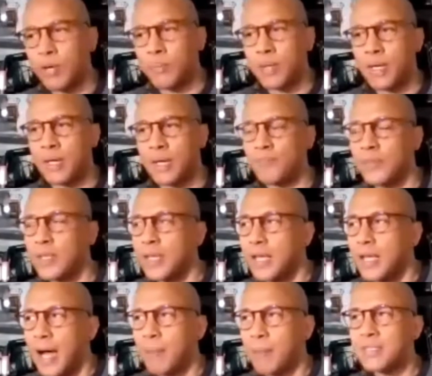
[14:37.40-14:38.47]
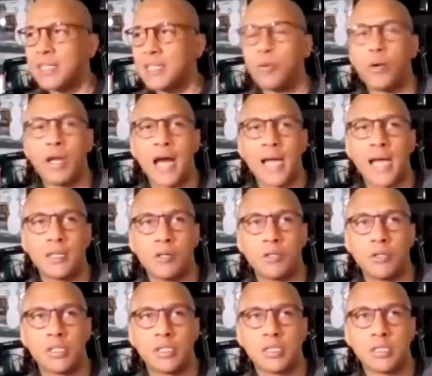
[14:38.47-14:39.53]
you what, man. I'll tell you what I
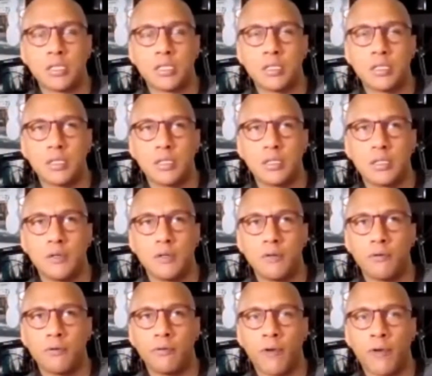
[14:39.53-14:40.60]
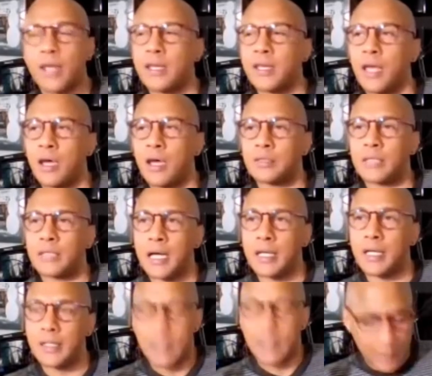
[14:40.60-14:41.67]
noticed right now.
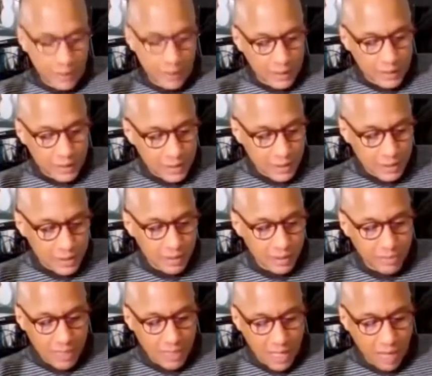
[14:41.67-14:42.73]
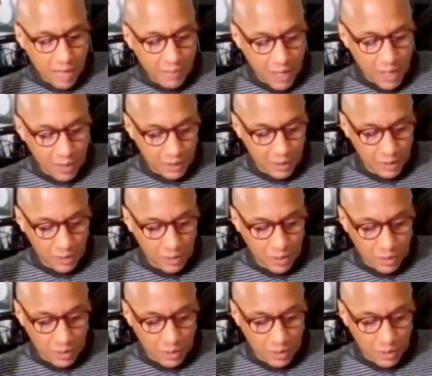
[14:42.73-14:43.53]
Like sometimes I'll